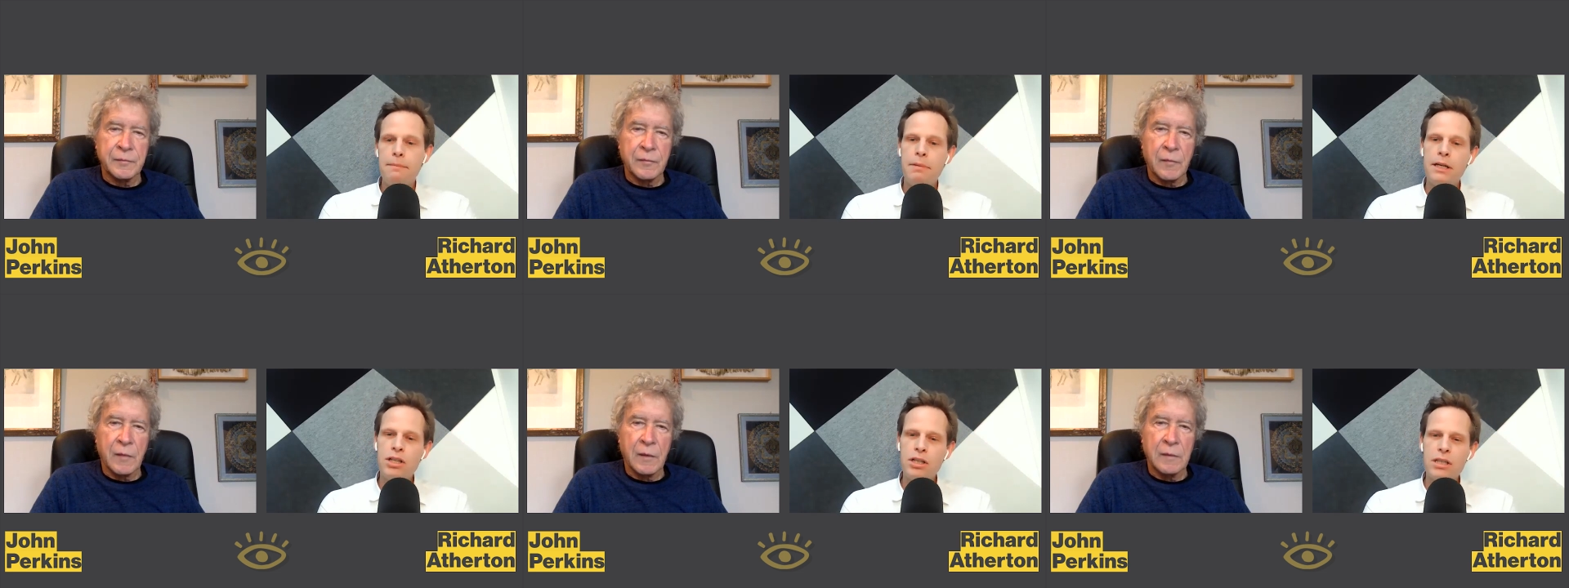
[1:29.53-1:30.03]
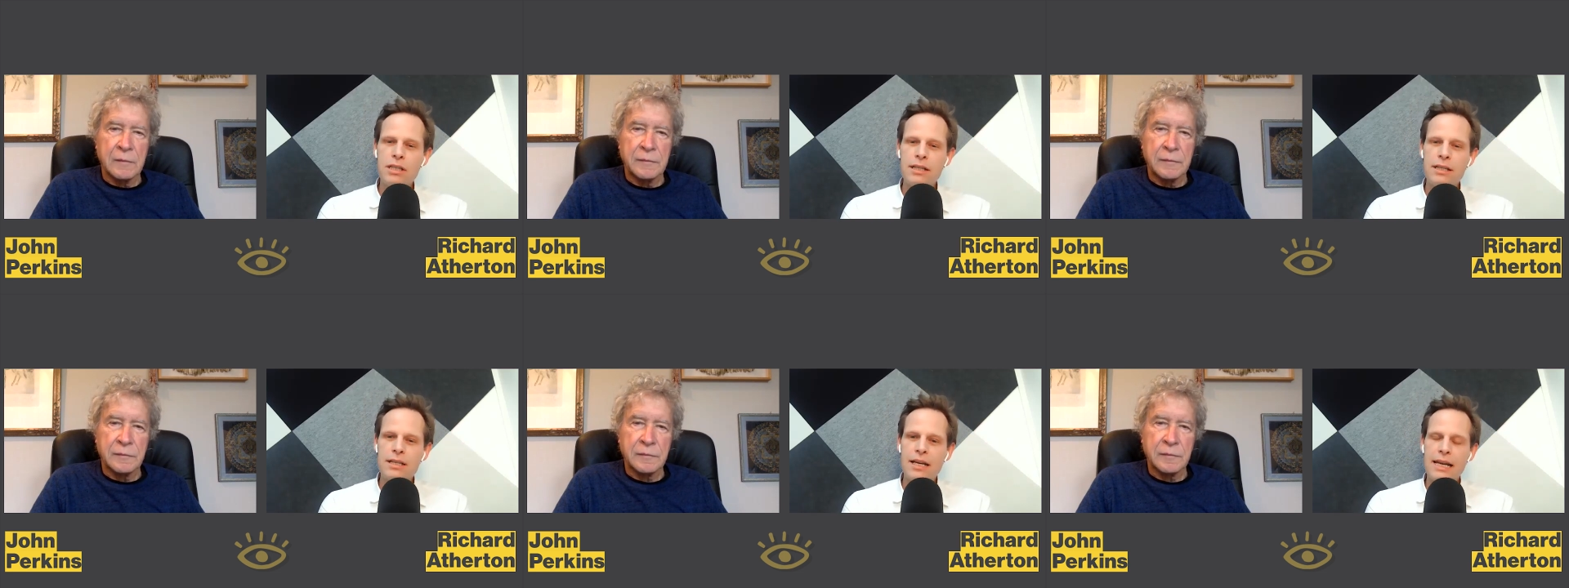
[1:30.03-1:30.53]
Speaker 1: but just to,
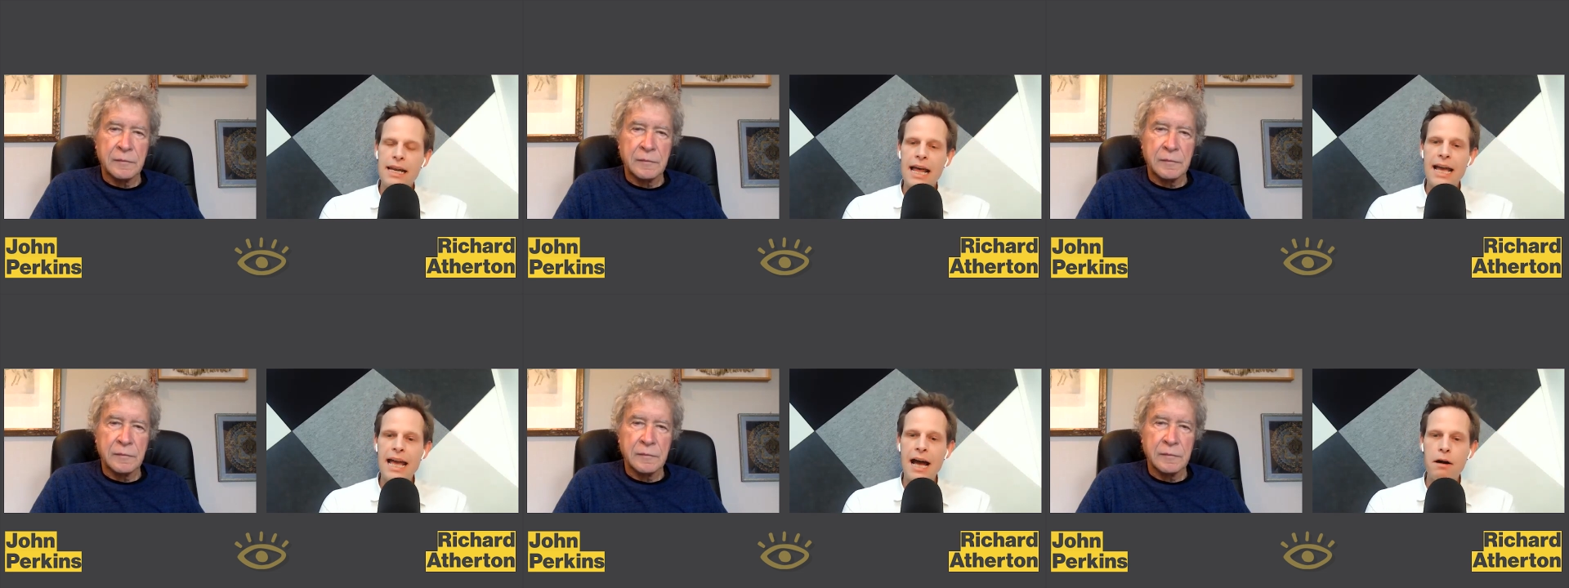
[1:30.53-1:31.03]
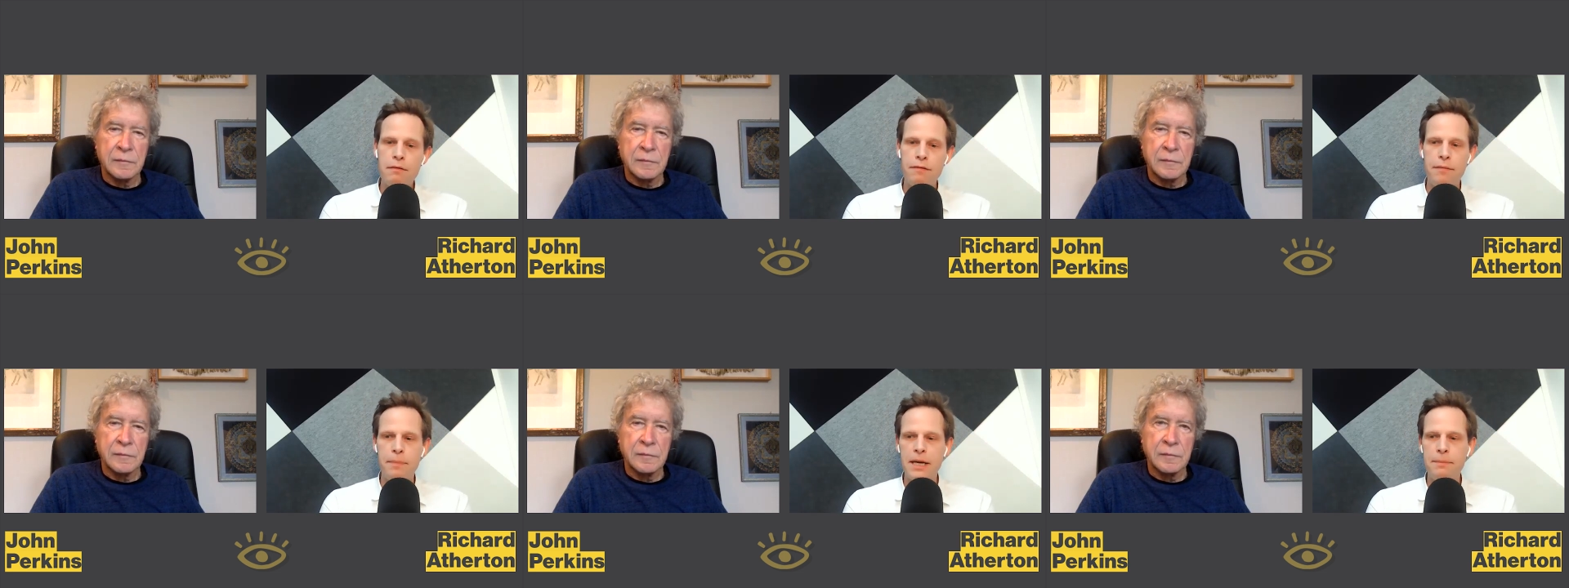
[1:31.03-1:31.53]
to lay out
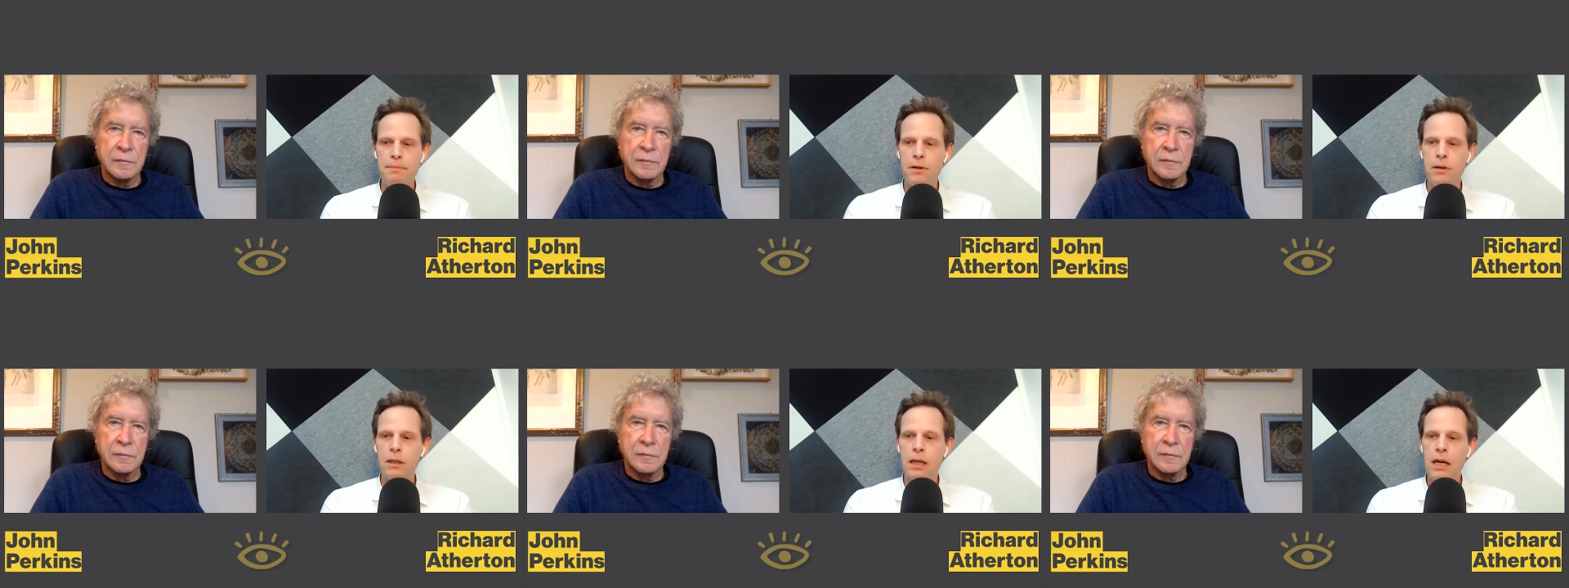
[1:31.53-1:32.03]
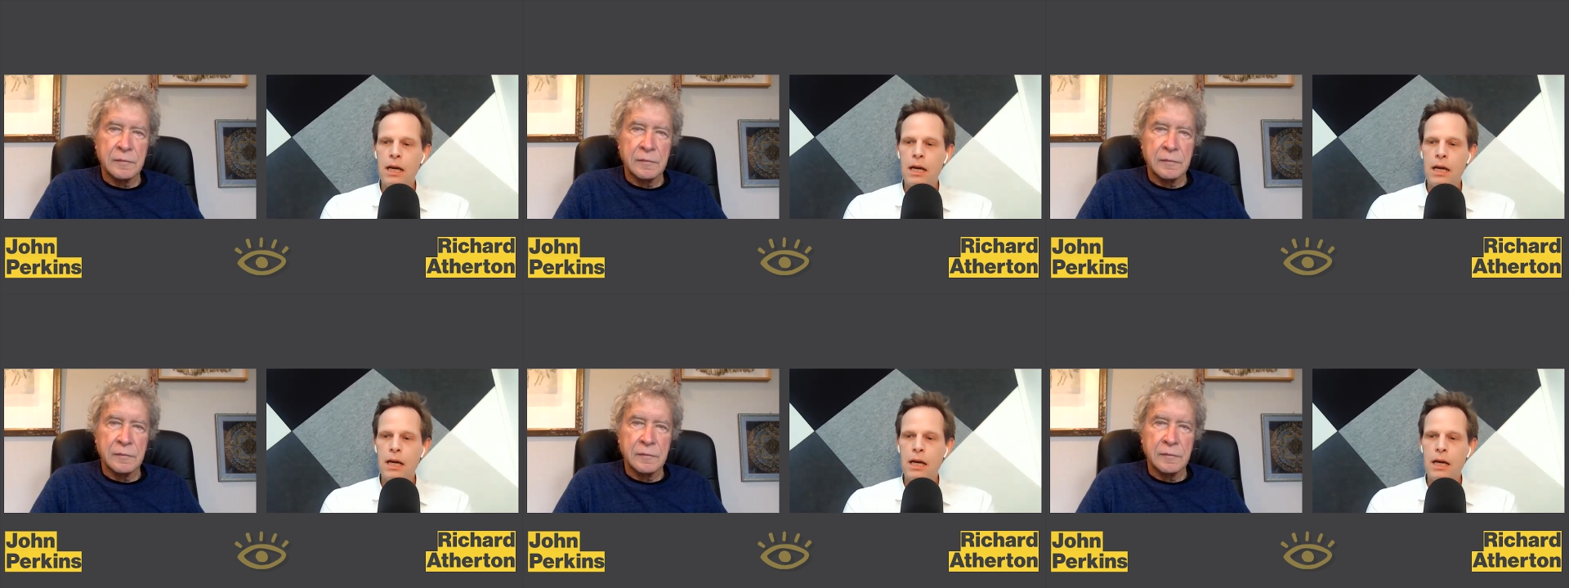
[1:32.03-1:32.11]
for people